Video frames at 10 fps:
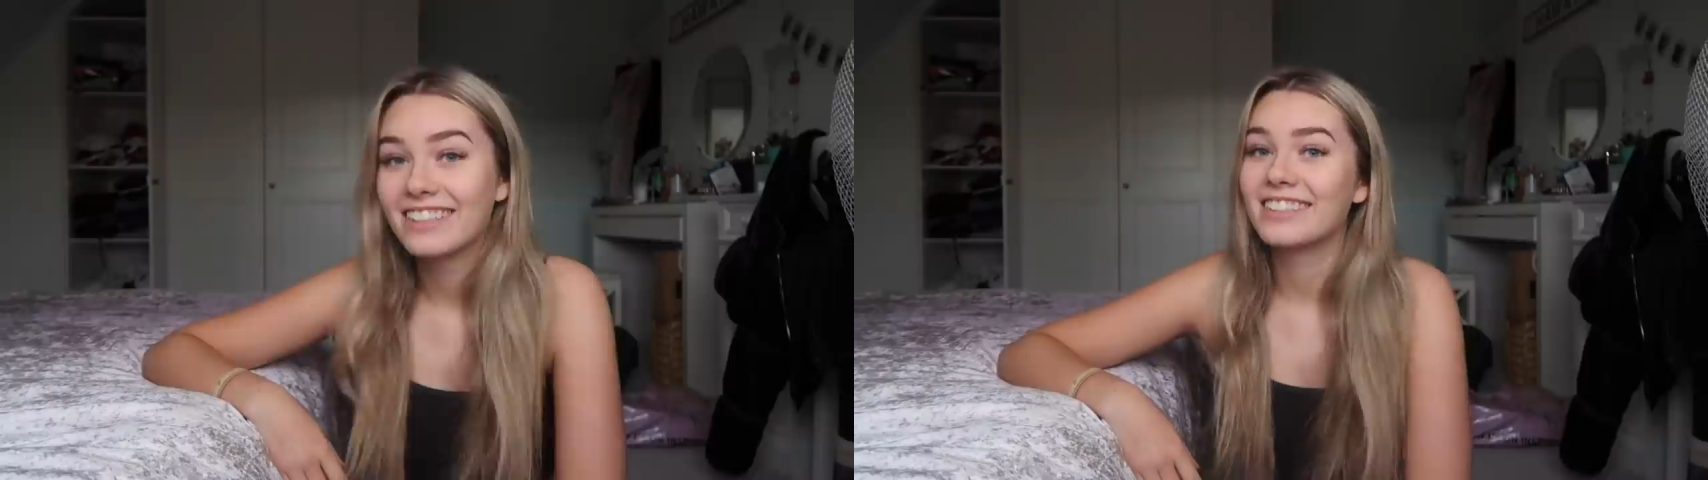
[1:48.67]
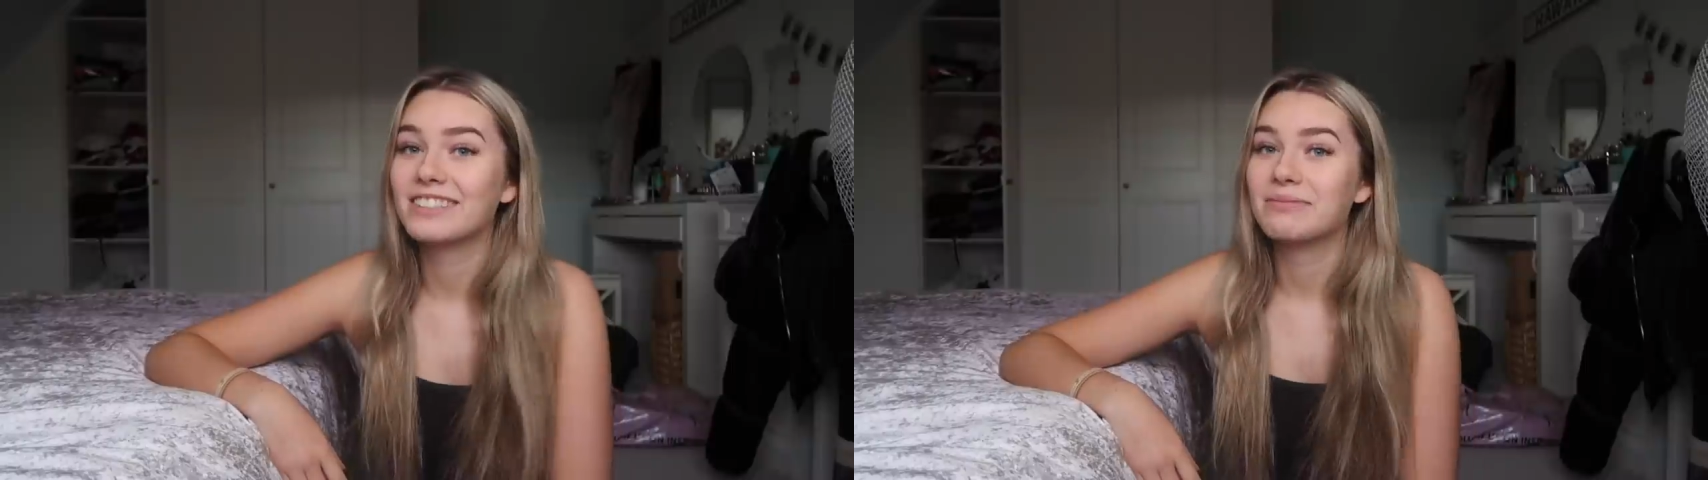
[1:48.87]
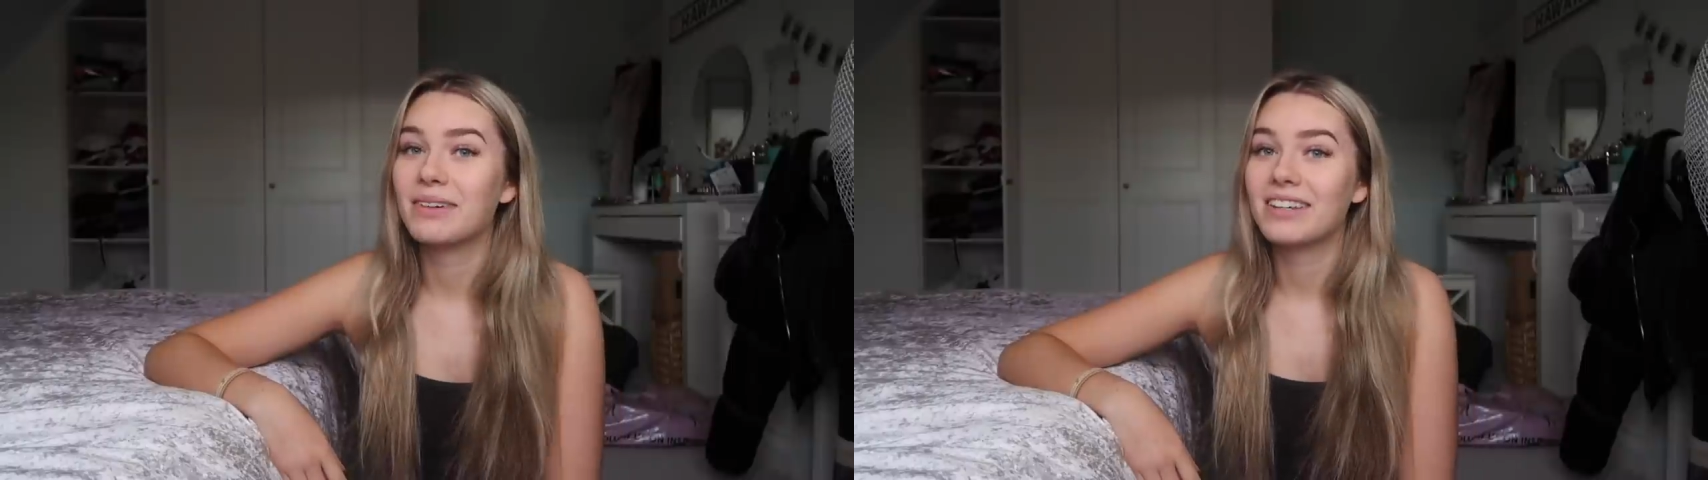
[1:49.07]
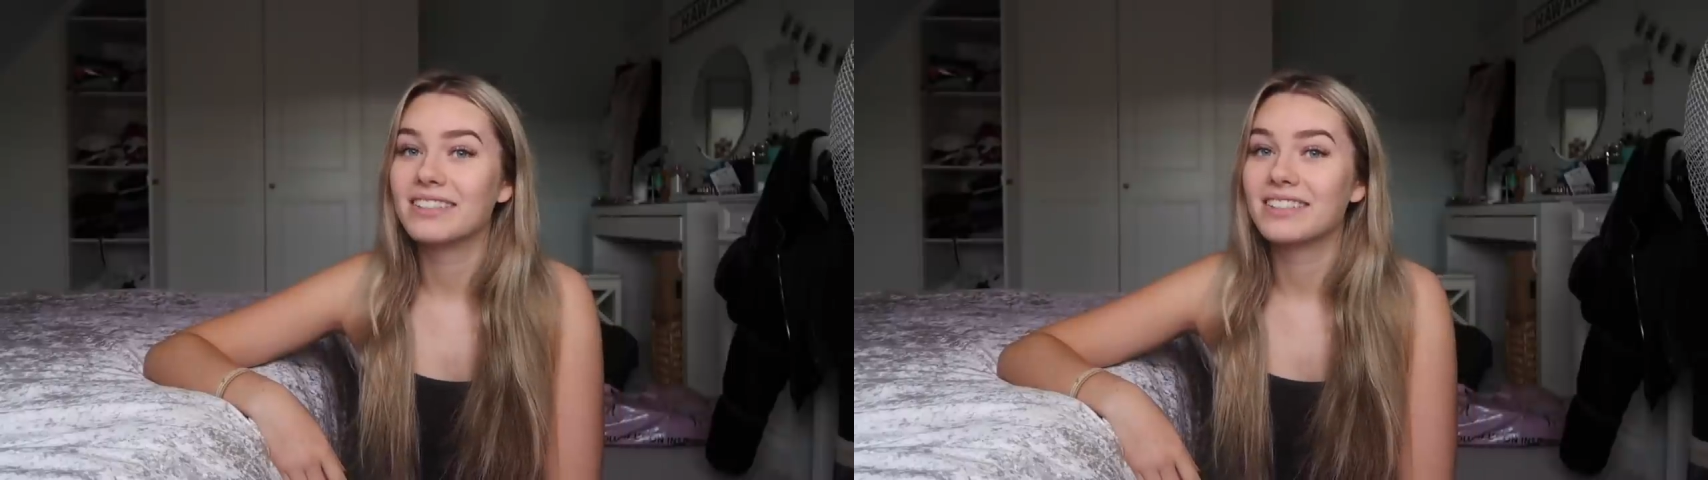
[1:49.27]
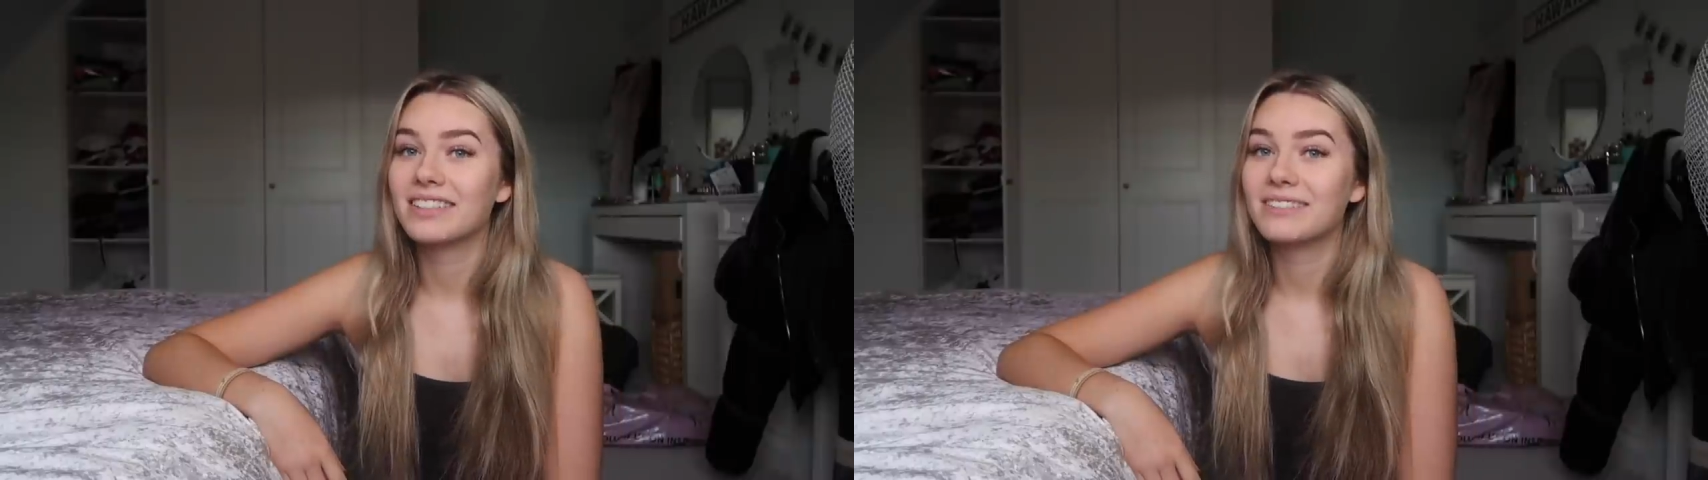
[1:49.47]
That's
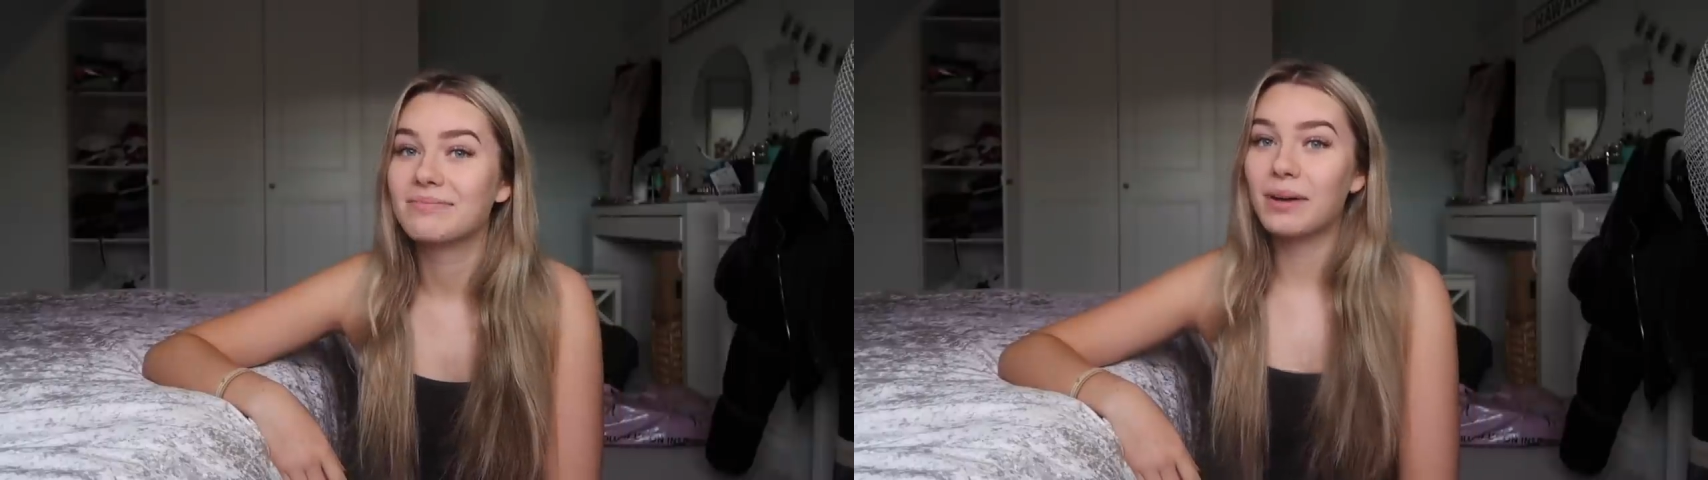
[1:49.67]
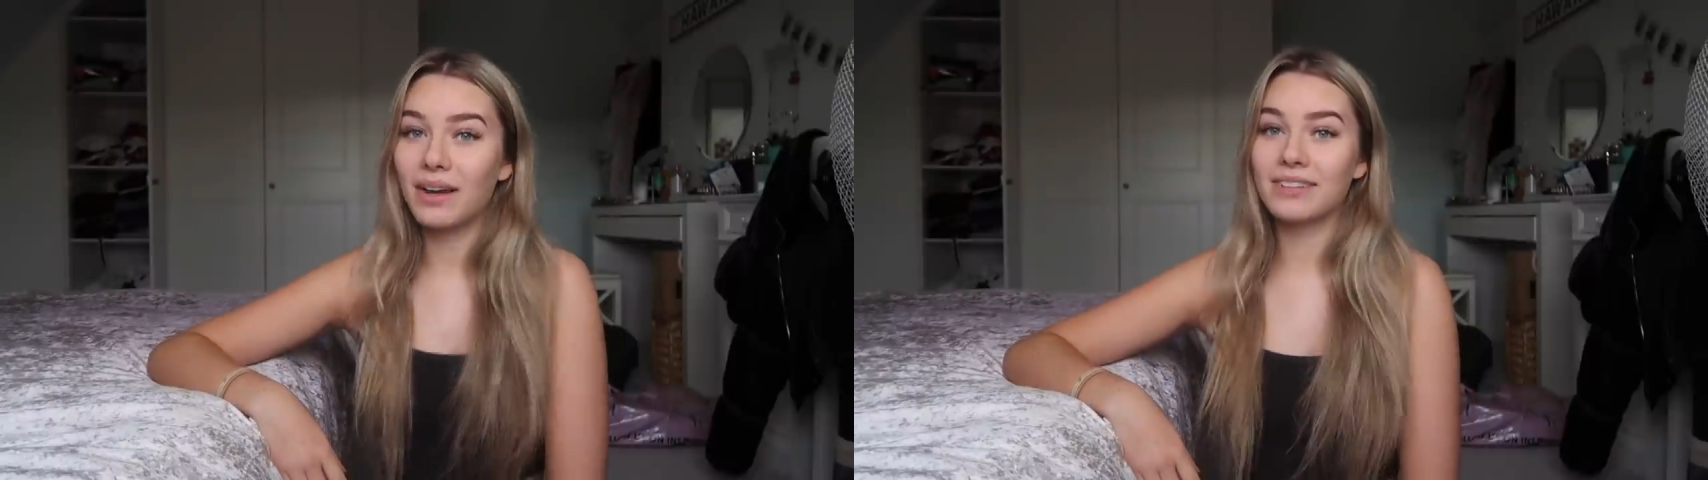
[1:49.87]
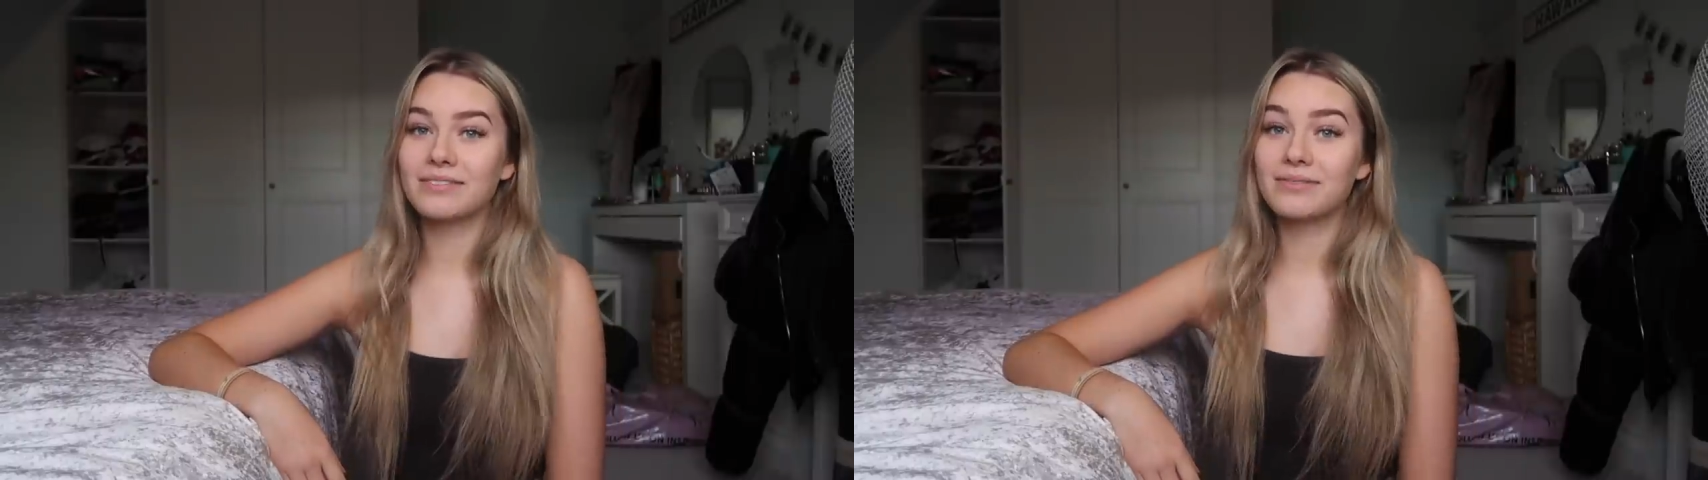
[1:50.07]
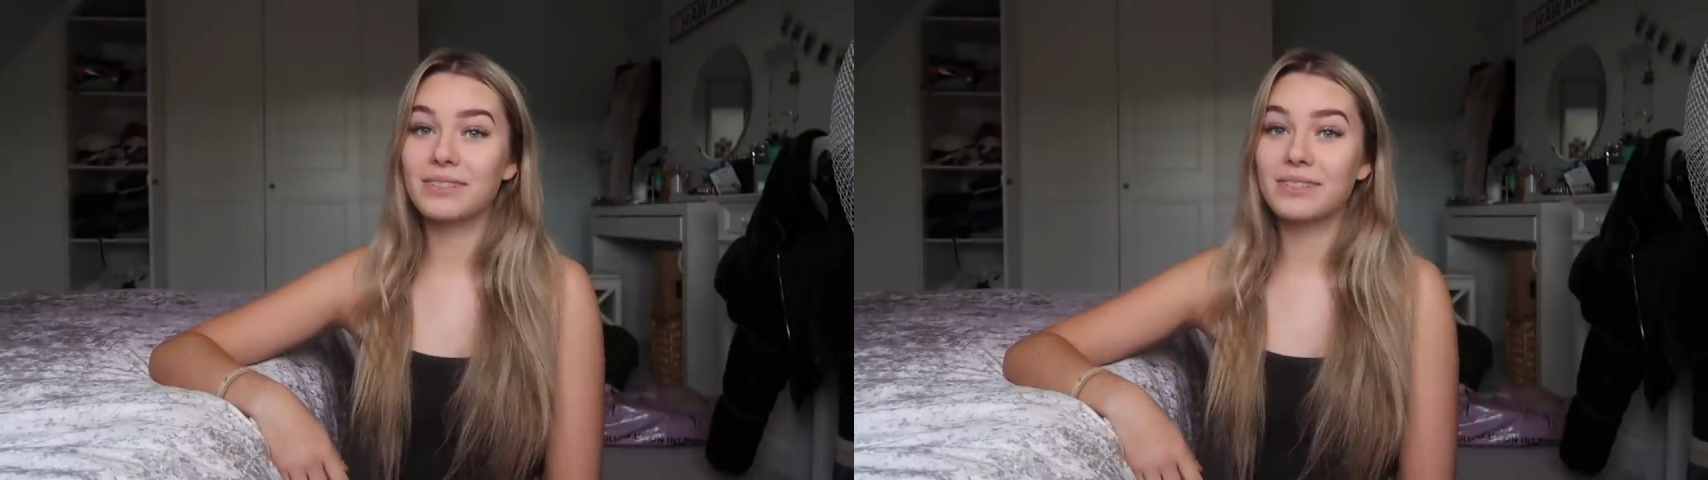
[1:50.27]
embarrassing. But